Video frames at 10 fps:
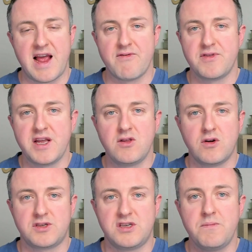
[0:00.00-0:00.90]
everything
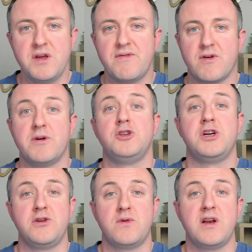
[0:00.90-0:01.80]
looked to be from a
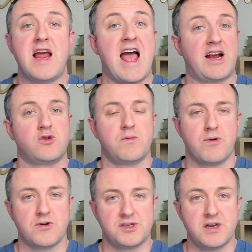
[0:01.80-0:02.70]
genuine actual
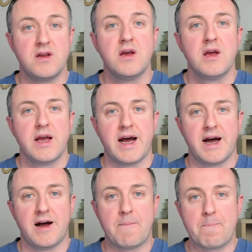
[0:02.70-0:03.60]
person
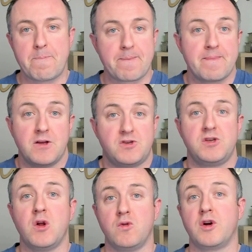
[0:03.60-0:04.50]
um, that's,
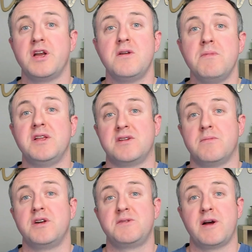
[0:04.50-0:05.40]
you know, looking to meet
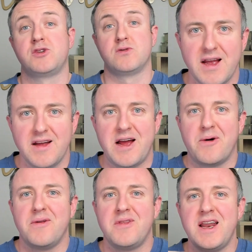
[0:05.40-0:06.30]
somebody special.
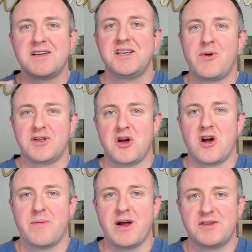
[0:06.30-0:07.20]
Now, the next thing I want to
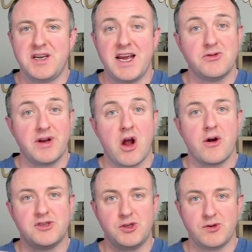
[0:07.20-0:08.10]
talk about today during
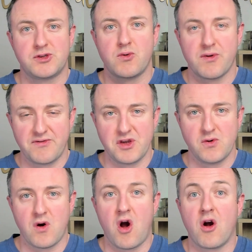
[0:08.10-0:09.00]
our Zoosk
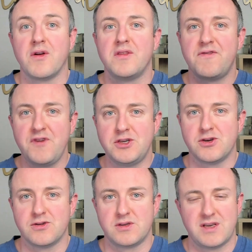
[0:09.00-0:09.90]
review are the
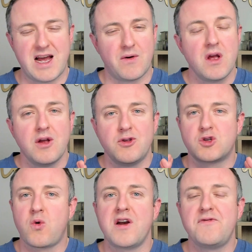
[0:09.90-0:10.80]
features. Now, there's
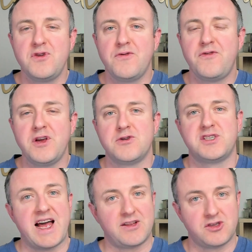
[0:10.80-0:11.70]
quite a few features
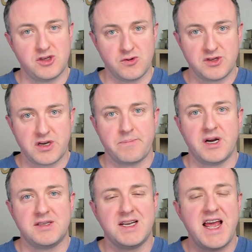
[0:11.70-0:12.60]
at Zoosk,
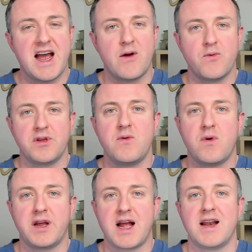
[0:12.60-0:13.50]
but today I really
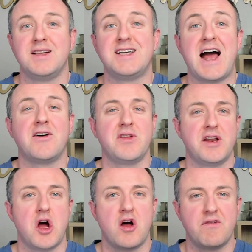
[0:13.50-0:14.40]
want to kind of dial
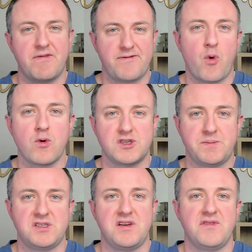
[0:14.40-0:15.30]
in on four
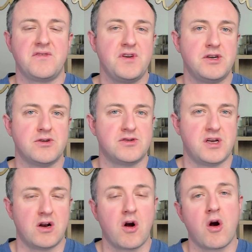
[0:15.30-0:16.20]
specific features
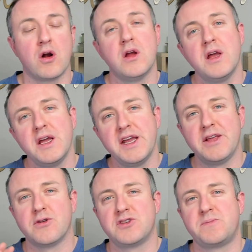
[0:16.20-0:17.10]
that are
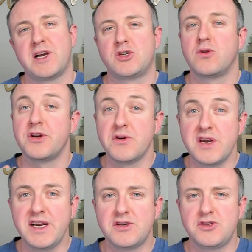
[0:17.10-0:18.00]
either special or
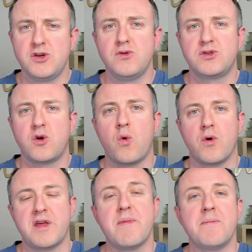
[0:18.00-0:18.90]
unique to Zoosk,
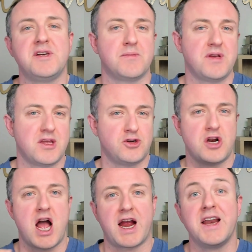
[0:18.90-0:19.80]
or they might be something that you're
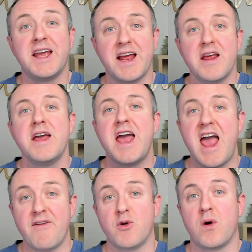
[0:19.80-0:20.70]
not going to get
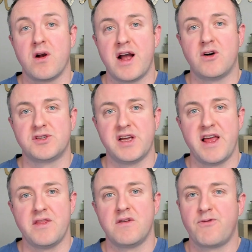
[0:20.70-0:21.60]
everywhere else.
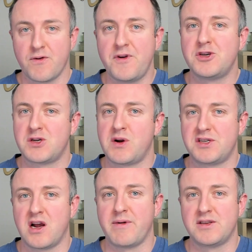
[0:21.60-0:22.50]
And the four features I want
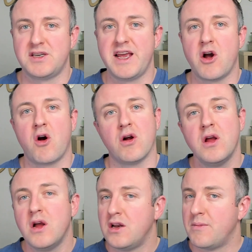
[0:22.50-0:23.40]
to talk about today are
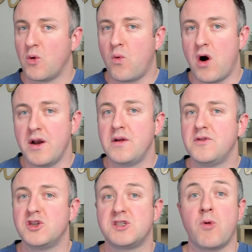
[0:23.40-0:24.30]
number one,
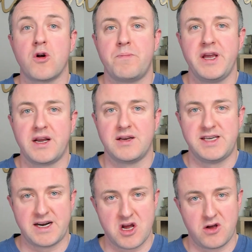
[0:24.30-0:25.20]
the smart pick
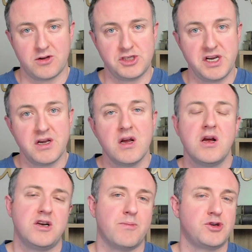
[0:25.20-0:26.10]
technology.
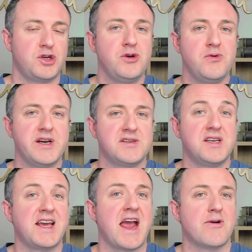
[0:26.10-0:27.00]
Number two is
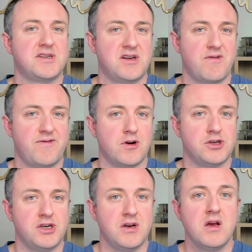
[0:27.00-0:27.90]
the carousel
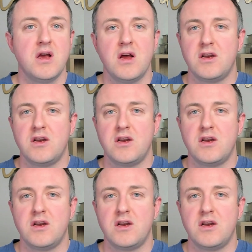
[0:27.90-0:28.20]
function.